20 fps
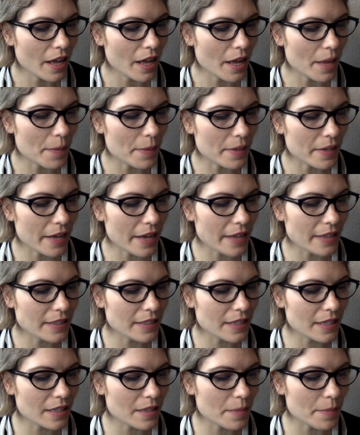A
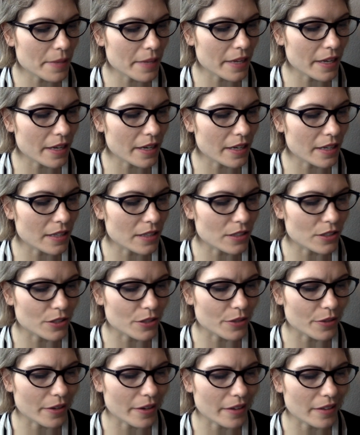bonanza at the beginning is
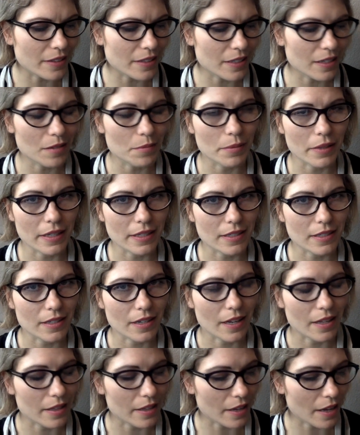no guarantee of blessing
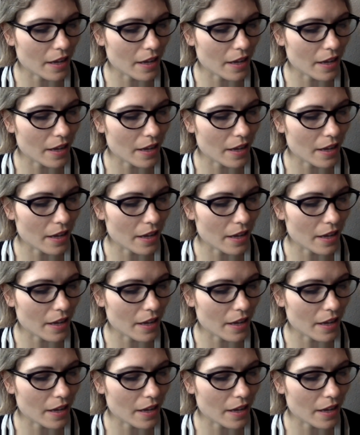at the